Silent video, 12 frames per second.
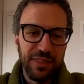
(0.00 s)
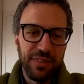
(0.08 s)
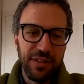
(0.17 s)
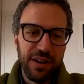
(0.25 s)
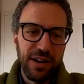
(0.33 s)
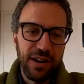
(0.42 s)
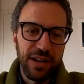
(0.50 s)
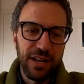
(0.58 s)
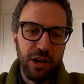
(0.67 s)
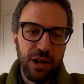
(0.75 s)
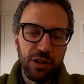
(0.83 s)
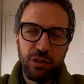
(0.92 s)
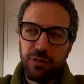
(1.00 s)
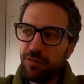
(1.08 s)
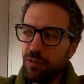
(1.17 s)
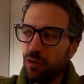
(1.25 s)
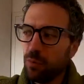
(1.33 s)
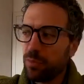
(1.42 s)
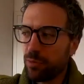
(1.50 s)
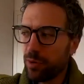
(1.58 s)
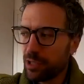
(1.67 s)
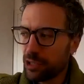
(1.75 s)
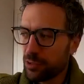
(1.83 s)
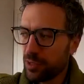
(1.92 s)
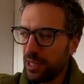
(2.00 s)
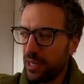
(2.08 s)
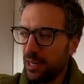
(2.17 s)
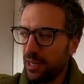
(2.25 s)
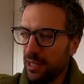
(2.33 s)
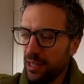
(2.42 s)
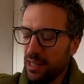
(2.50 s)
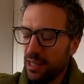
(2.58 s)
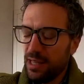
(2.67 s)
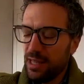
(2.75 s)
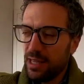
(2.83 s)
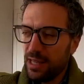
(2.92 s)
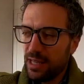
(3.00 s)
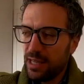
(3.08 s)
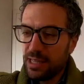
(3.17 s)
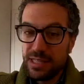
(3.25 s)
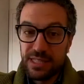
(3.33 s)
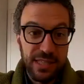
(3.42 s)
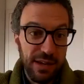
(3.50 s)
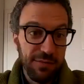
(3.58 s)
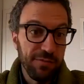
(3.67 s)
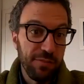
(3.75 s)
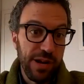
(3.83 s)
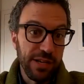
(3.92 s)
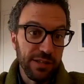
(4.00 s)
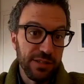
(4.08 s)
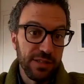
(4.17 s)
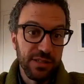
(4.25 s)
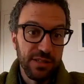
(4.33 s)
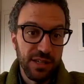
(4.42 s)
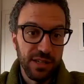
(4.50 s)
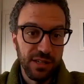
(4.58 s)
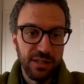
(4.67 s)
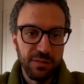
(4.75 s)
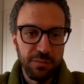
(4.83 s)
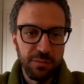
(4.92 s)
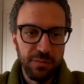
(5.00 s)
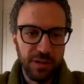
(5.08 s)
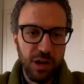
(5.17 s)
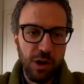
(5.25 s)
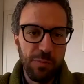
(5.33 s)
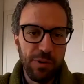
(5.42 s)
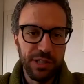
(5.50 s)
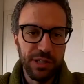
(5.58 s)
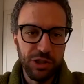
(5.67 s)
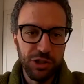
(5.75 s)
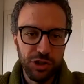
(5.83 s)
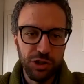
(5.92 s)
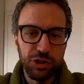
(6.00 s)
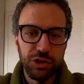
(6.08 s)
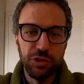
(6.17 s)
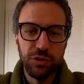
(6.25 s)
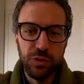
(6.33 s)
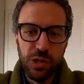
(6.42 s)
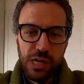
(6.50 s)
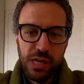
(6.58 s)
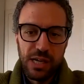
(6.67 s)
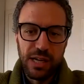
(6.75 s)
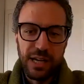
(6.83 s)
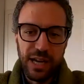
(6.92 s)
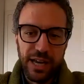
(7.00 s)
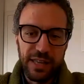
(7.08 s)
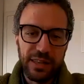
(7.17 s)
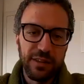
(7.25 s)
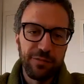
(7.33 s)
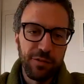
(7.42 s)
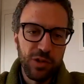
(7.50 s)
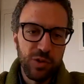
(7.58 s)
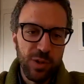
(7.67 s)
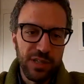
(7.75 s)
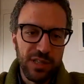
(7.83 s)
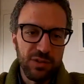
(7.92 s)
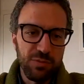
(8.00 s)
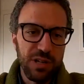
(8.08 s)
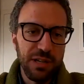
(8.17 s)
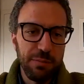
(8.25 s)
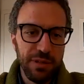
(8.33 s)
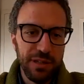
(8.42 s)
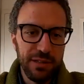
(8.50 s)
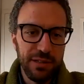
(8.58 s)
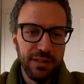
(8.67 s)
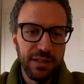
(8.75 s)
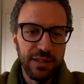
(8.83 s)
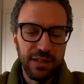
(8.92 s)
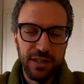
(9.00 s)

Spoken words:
are a lot of operational stuff brands and companies should do. And the first one is really building